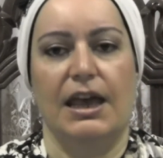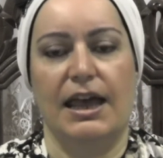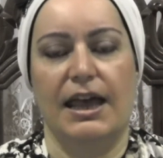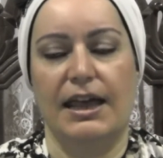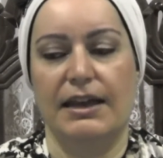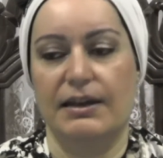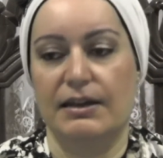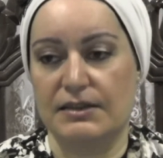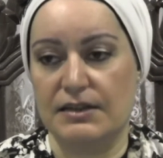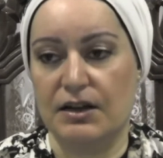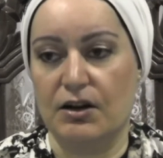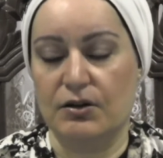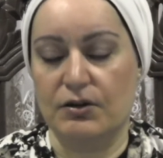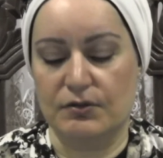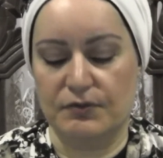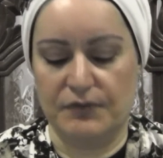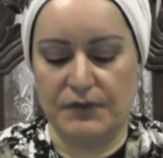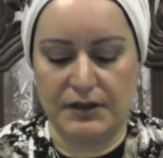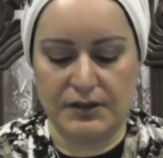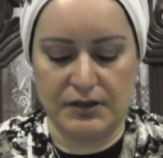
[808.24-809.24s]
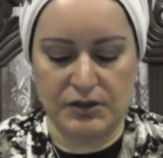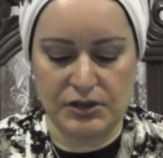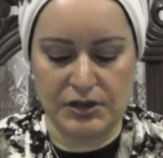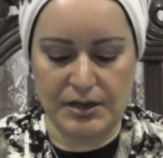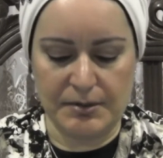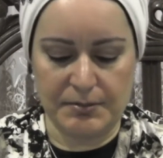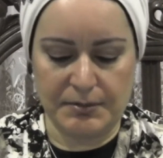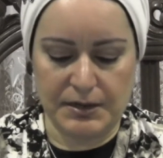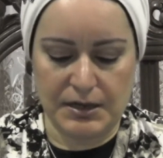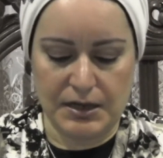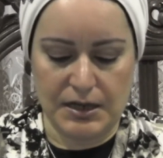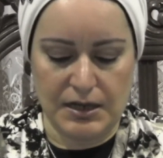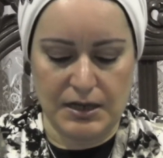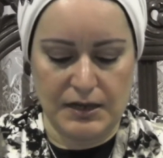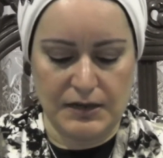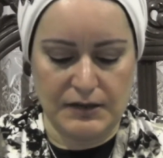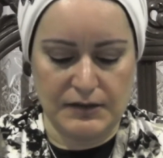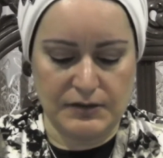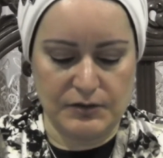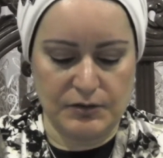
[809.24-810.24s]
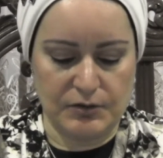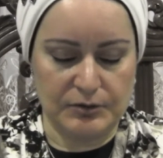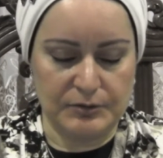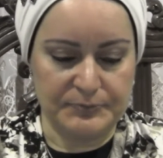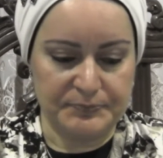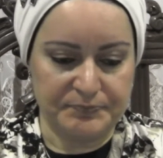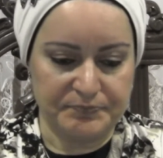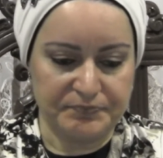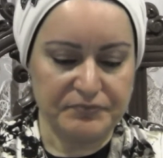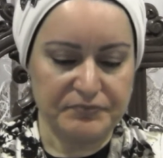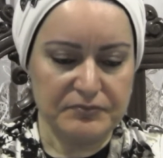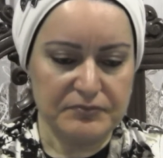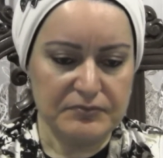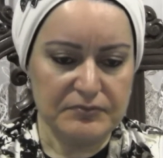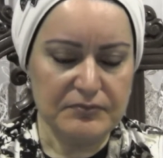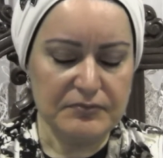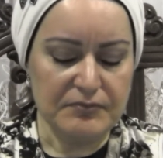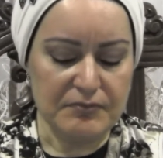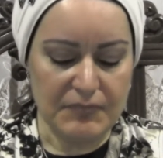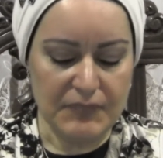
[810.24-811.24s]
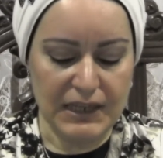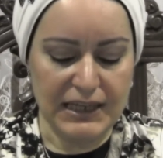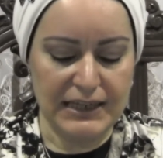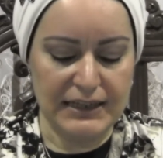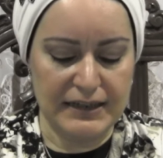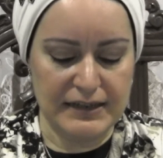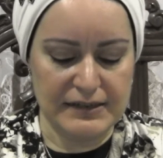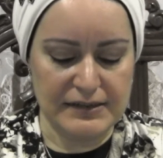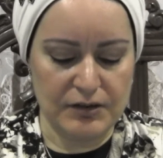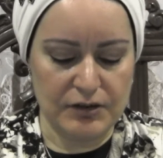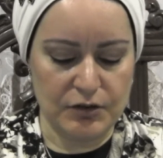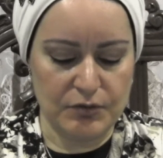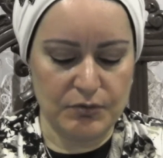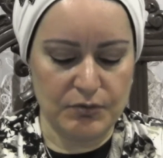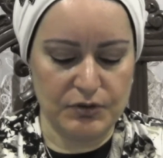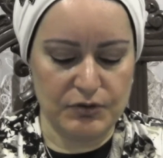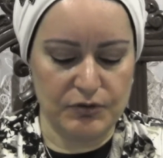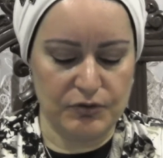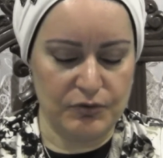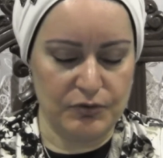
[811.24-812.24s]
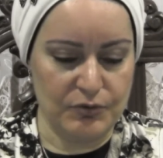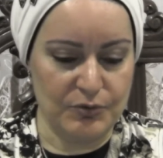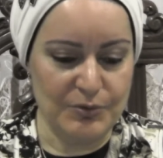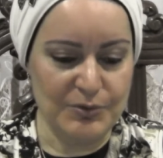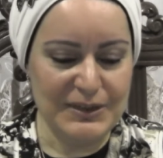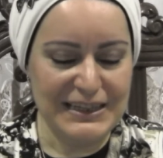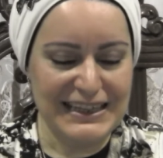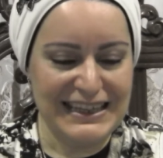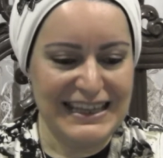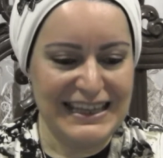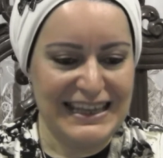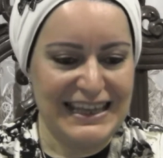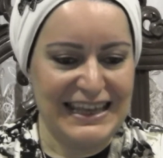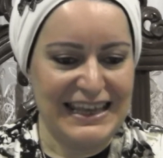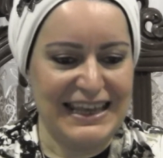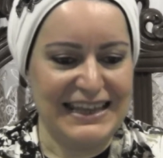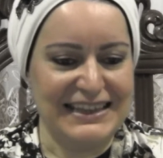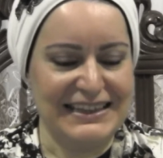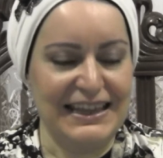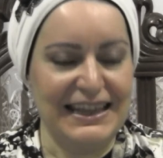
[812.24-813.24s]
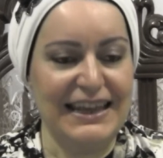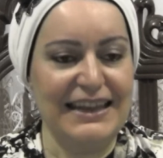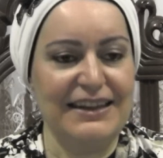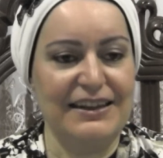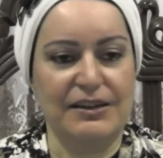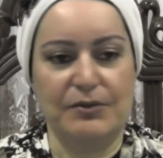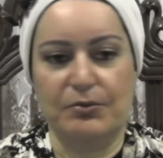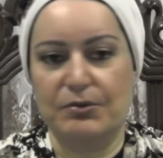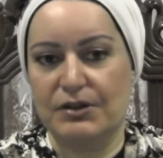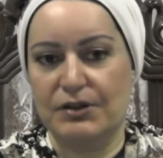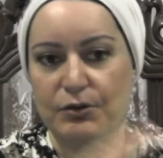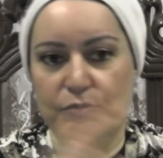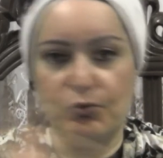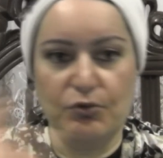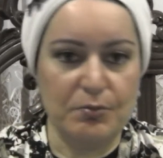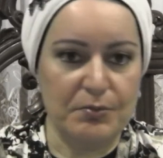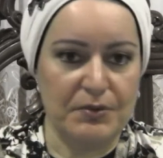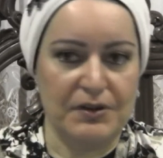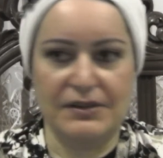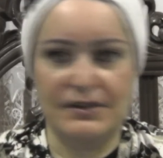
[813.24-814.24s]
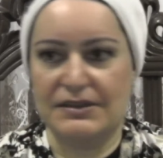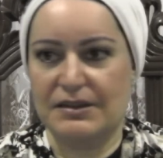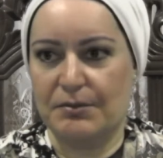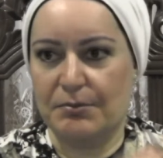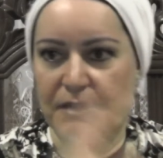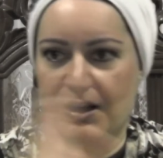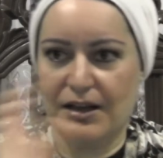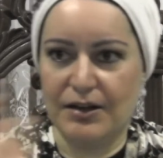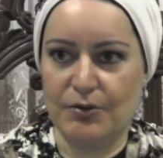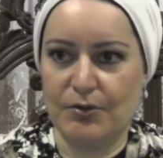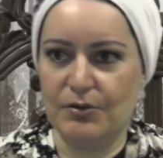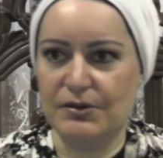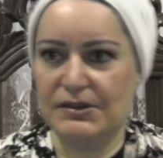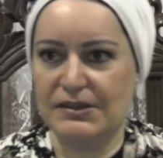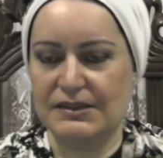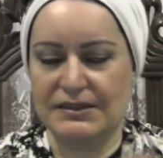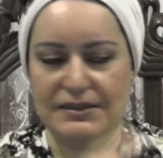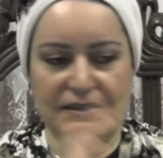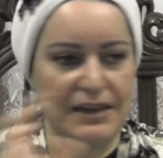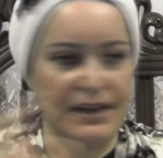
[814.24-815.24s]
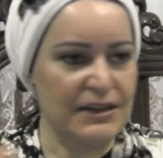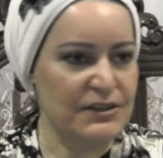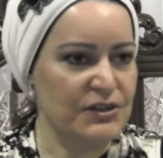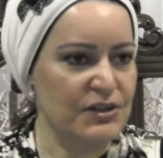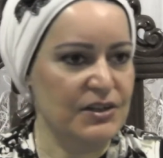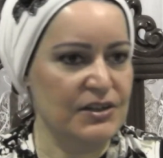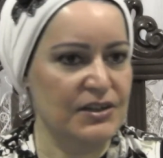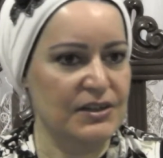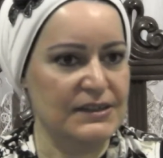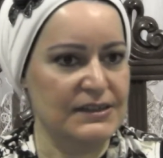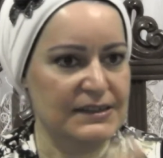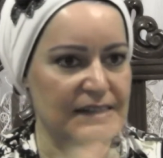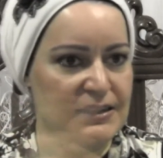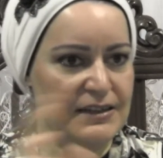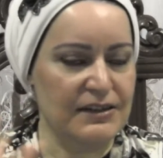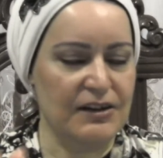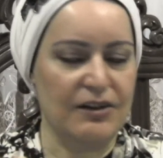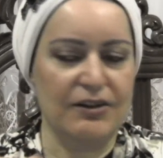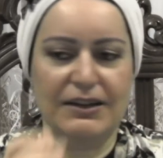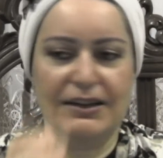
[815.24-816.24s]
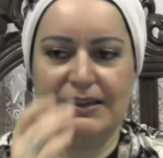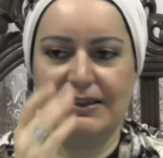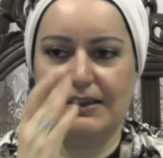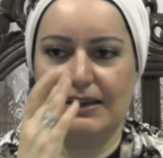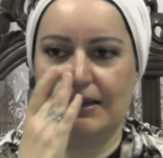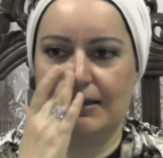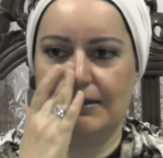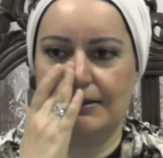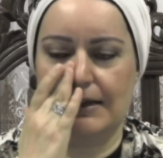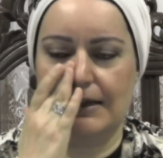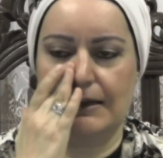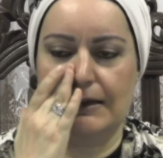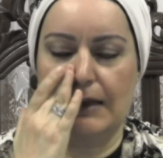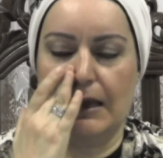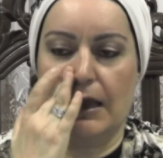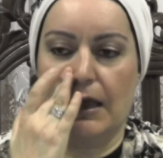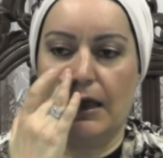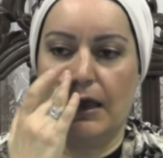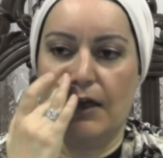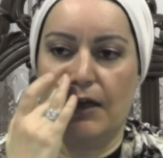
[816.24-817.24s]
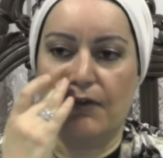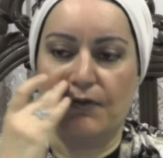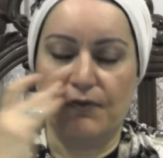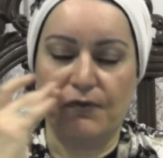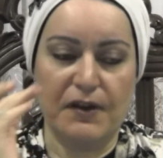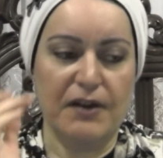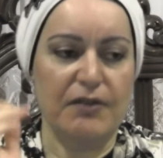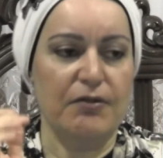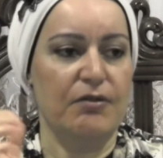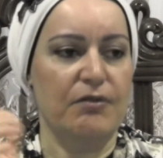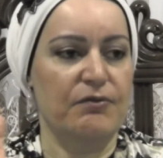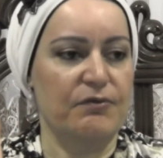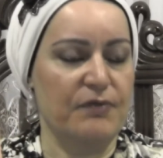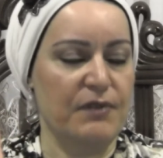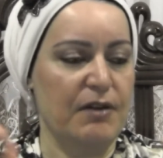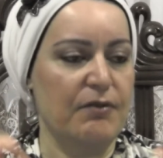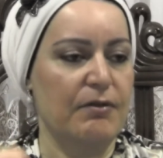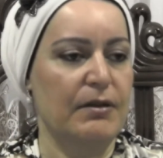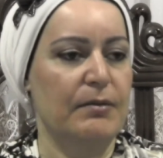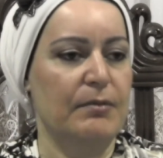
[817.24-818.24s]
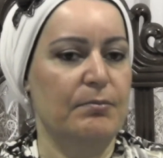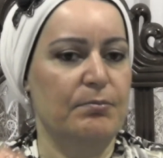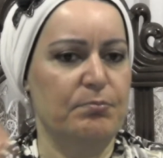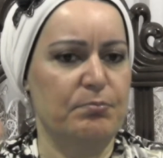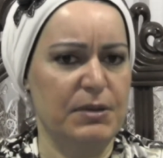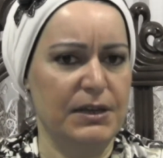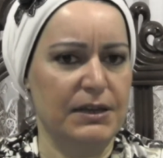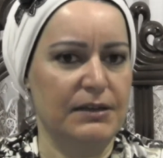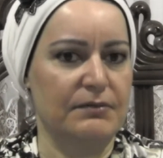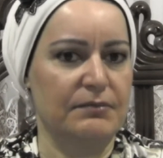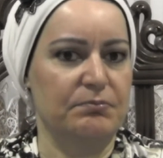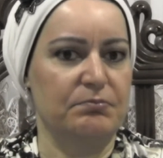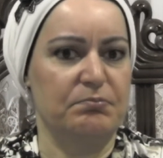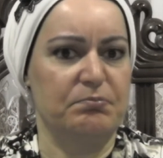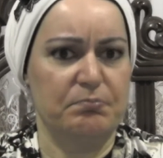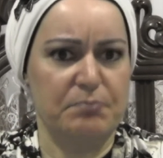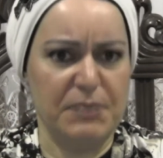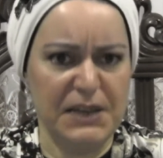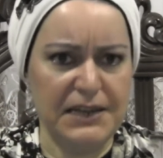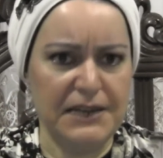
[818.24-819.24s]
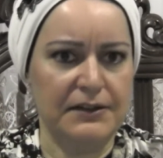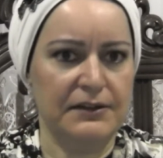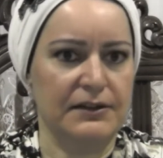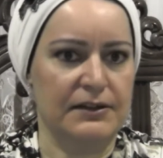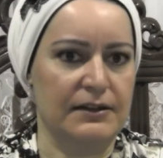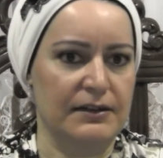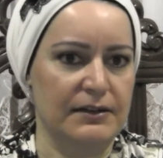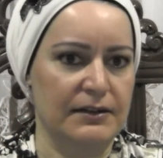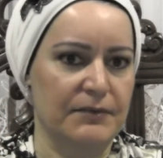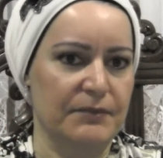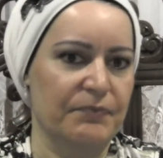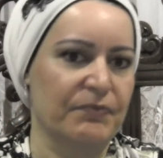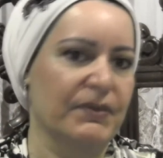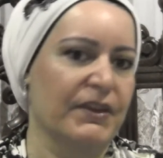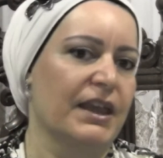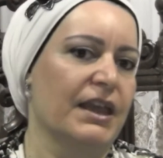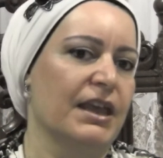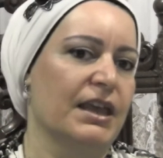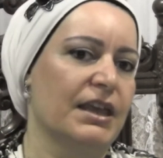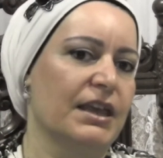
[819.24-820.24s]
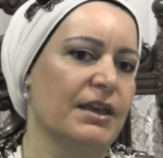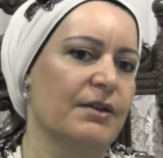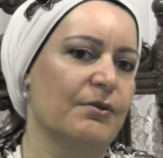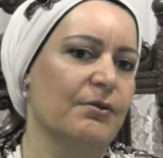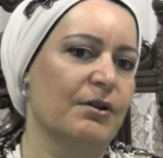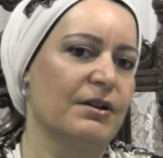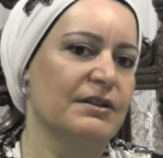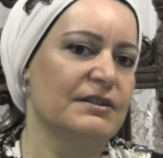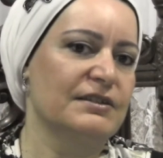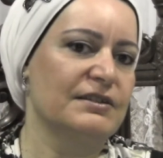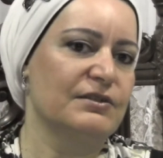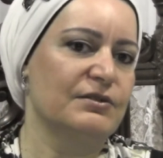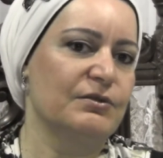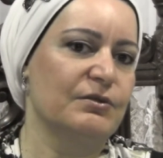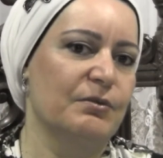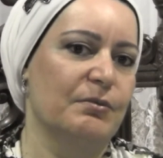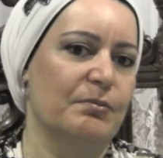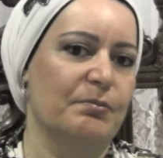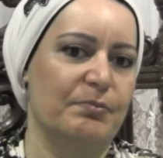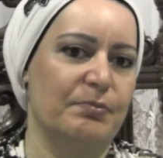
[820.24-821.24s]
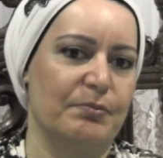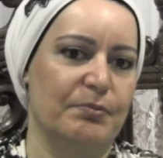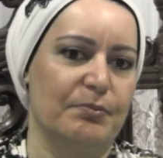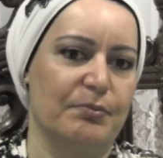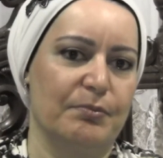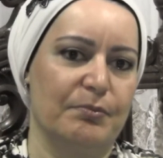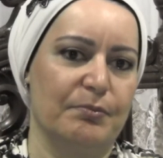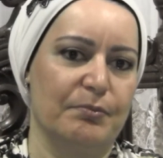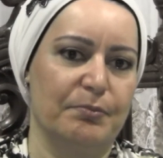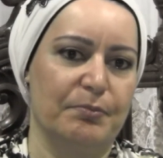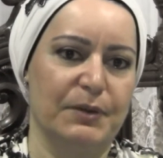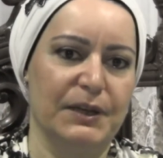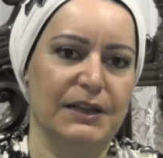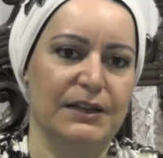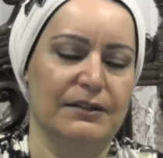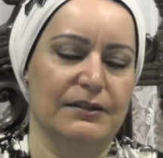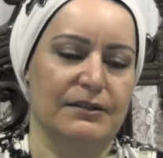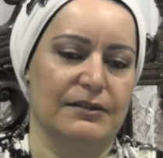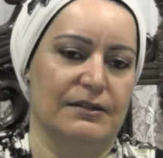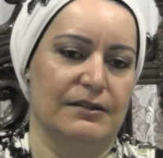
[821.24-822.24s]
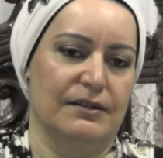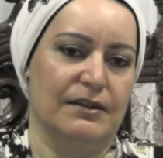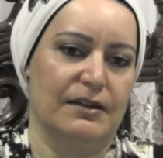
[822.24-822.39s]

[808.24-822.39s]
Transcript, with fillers: and it's hard to find a job so he doesn't know what to do and then there were rumors among all these engineers and the architects that a very very big billionaire he wants to build